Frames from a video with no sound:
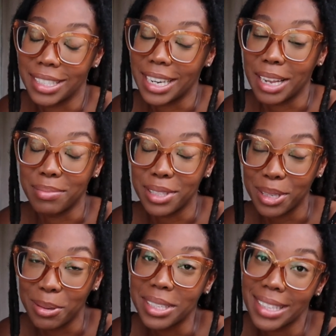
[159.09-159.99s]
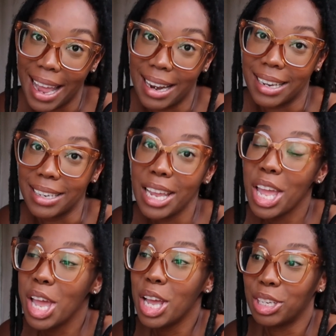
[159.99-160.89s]
and I'm so excited
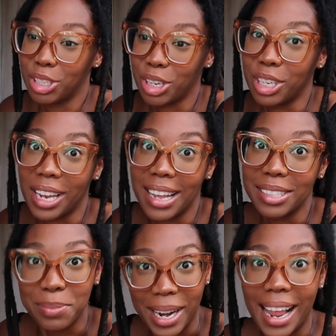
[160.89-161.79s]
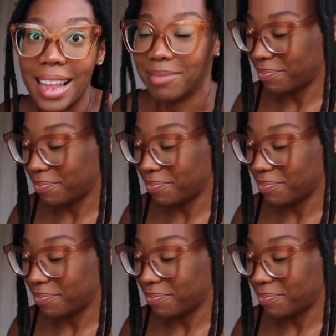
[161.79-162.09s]
to show you guys what I got.